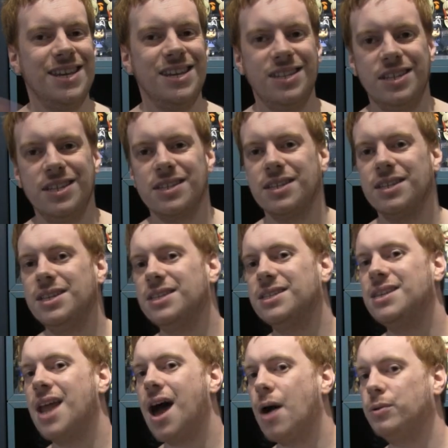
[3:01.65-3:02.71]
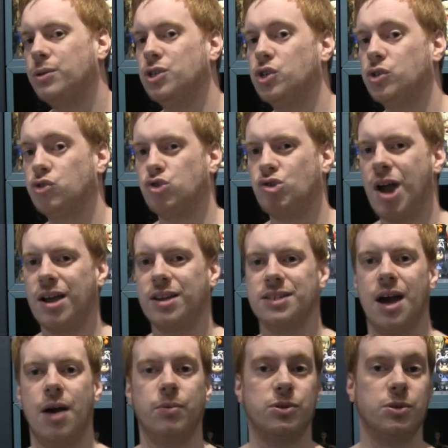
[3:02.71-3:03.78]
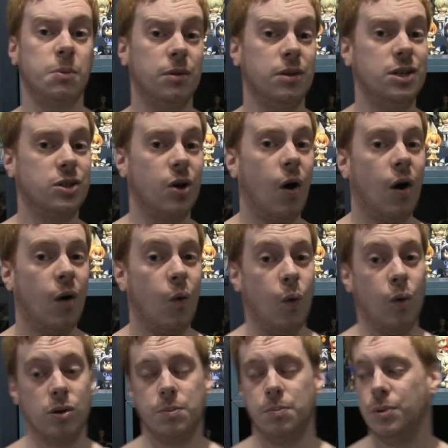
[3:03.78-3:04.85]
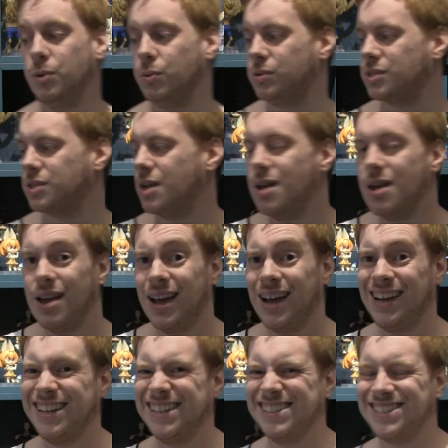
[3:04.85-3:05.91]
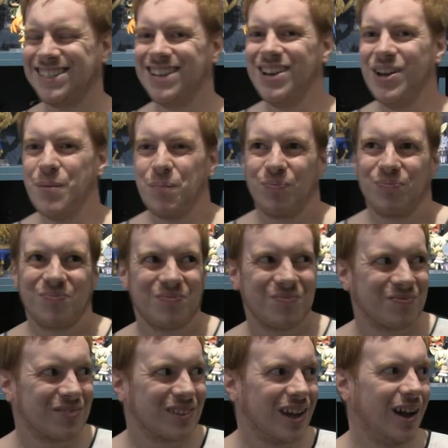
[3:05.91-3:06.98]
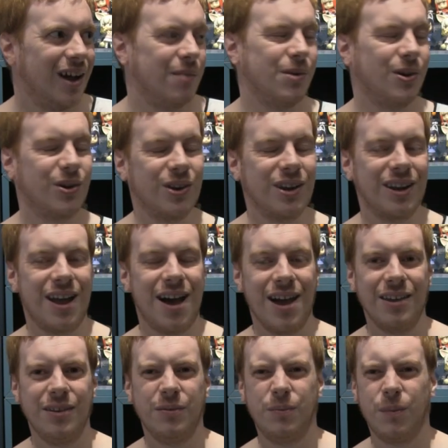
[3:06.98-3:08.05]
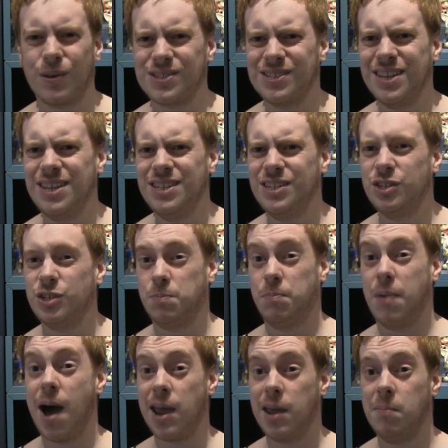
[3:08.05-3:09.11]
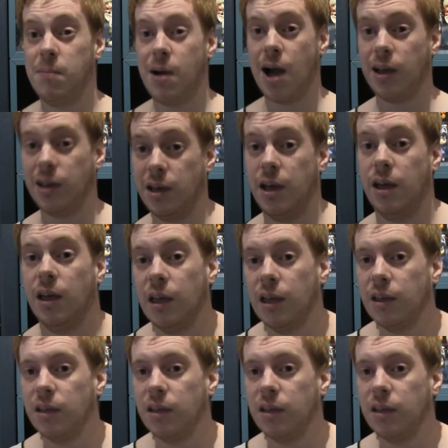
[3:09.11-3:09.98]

easy as it is now to just track down some of these old books. And I'm not gonna lie, it wasn't easy just buying manga.